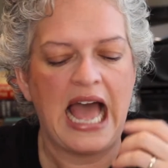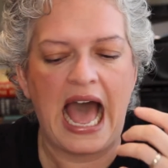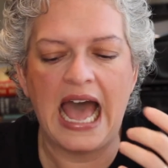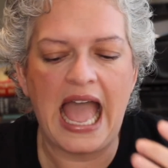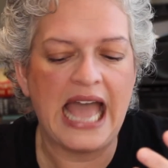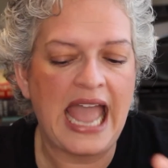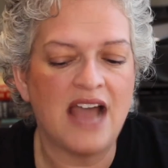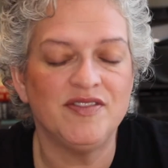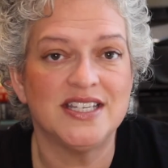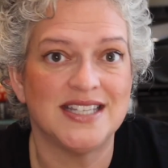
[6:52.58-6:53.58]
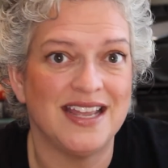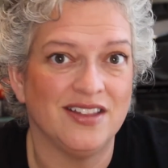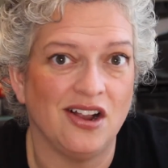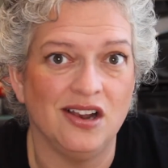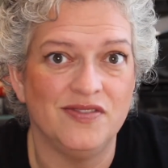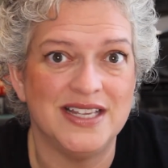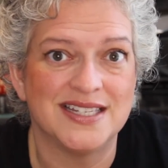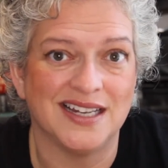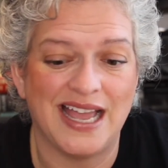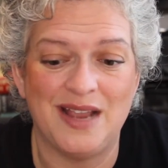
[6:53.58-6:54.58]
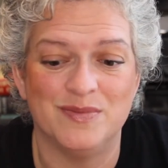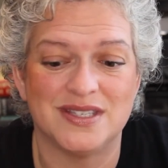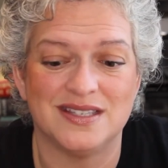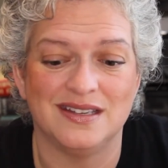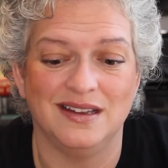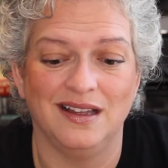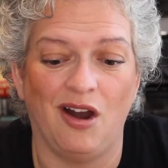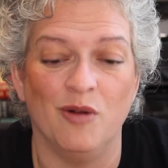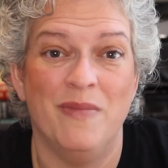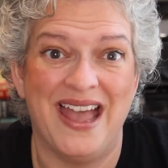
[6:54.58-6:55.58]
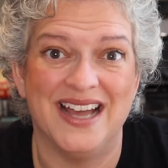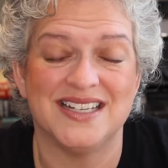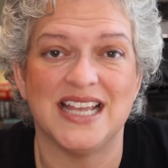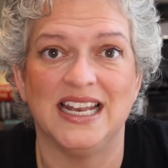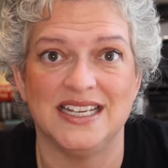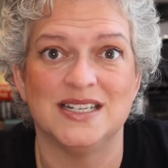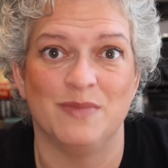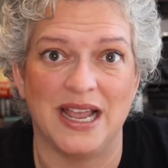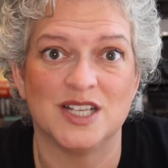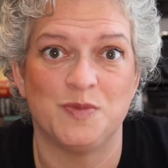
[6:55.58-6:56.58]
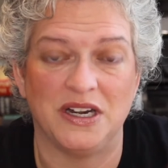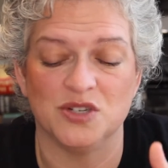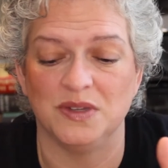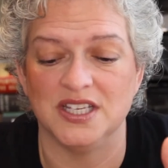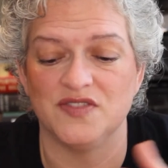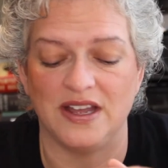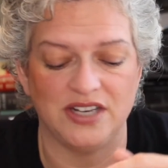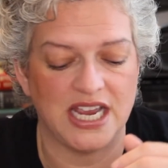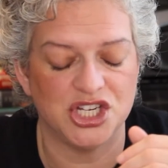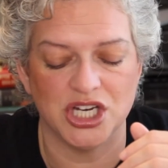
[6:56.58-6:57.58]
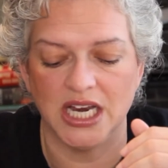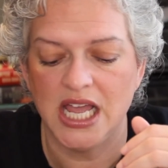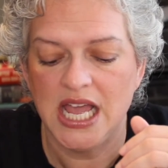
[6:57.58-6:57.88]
I have to say that all of these claims are met, at least in my experience with this foundation.